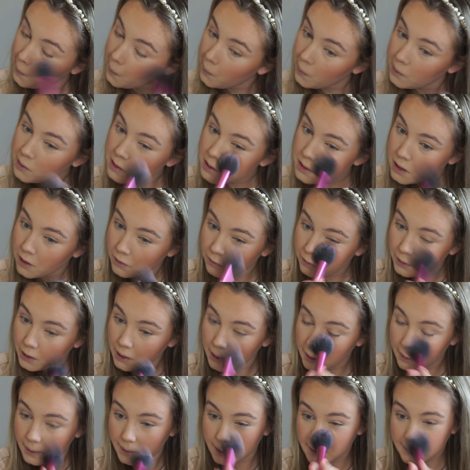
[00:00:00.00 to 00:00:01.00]
Because I feel
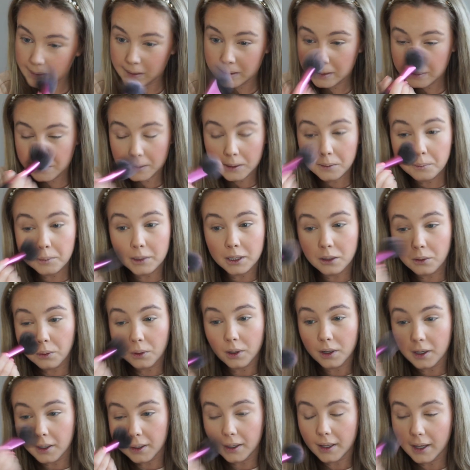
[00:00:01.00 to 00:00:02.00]
like this is going to be
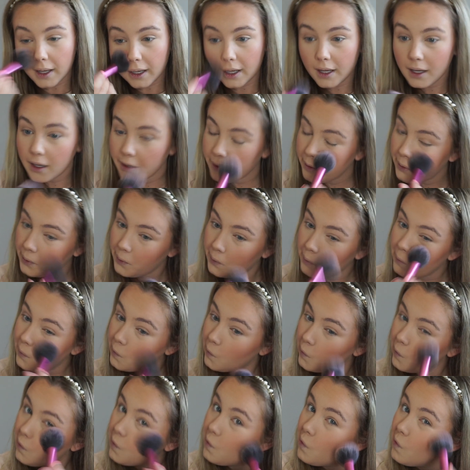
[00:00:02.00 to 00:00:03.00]
quite a
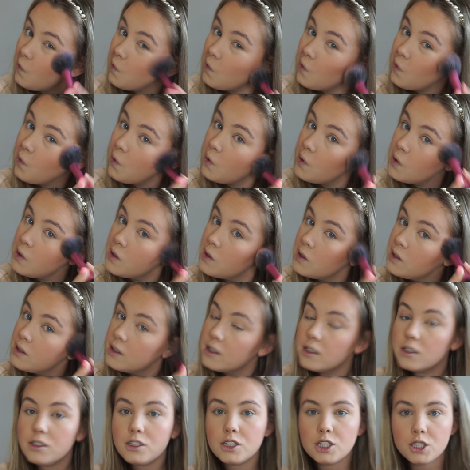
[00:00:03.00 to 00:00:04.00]

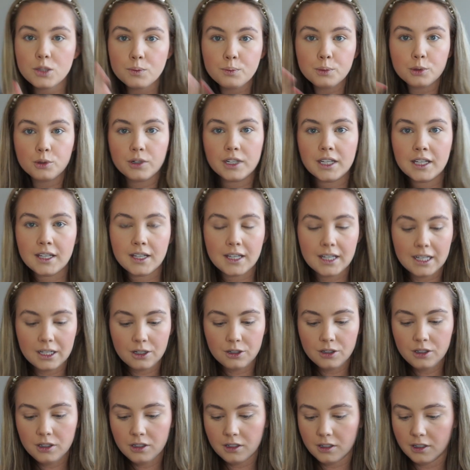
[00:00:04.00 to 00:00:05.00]
springy
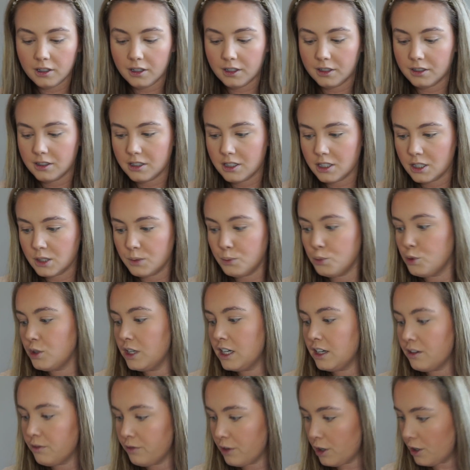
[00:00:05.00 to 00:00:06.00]
look,
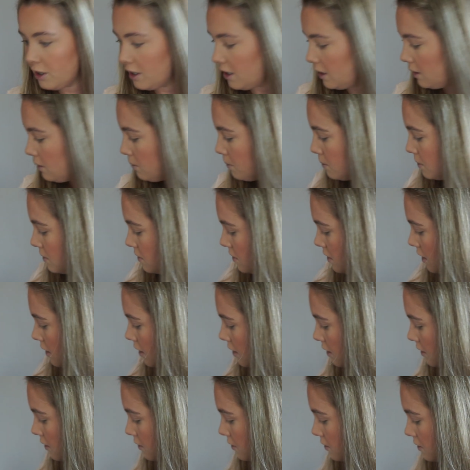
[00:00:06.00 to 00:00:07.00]
spring vibe. So
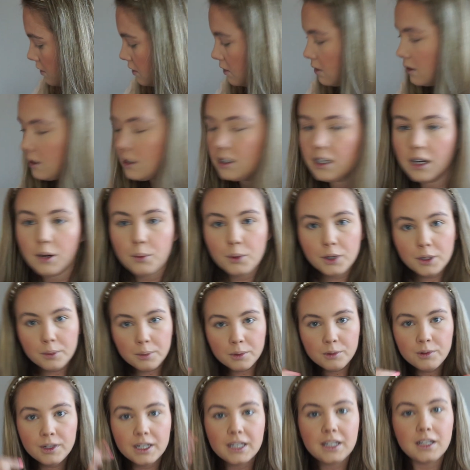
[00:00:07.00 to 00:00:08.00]
I want to be
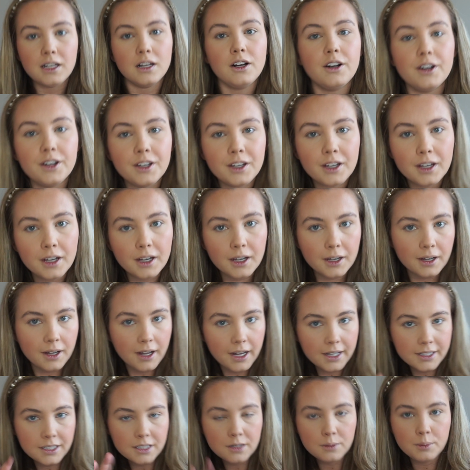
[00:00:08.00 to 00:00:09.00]
really like
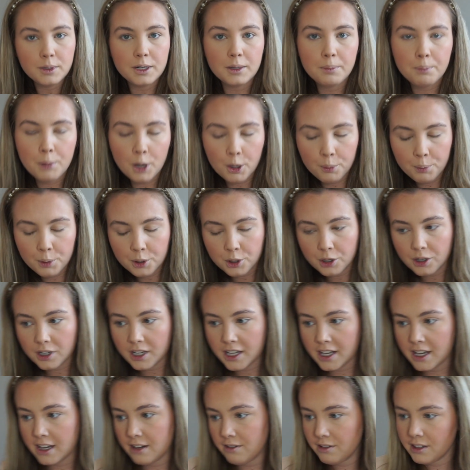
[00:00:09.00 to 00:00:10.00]
adding a bit of pop of colour
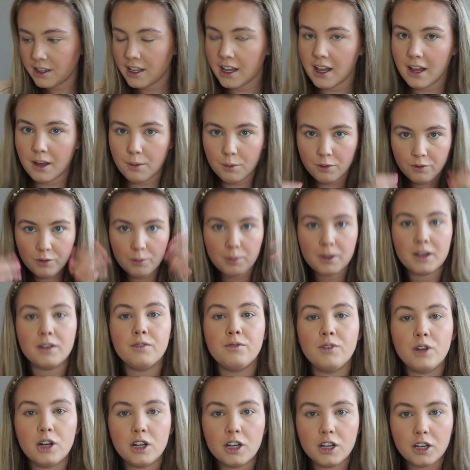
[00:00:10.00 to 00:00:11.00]
here and there with a bit of
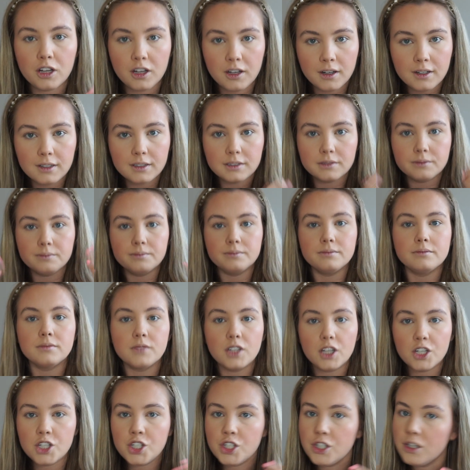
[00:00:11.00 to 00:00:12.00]
like
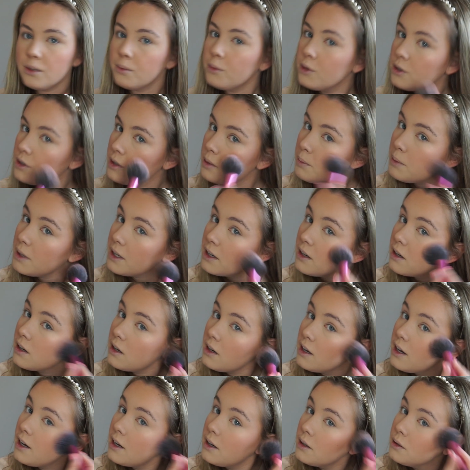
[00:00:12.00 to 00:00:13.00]
a shimmer and a bit of
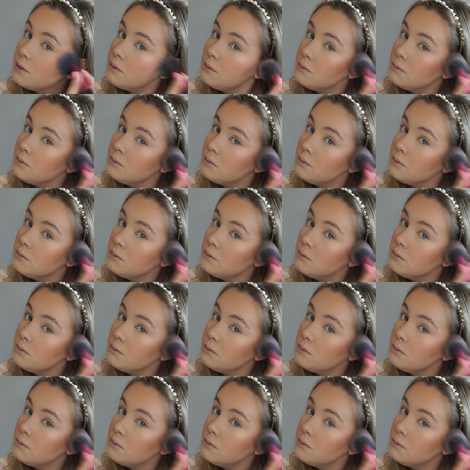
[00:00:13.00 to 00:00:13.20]
glow.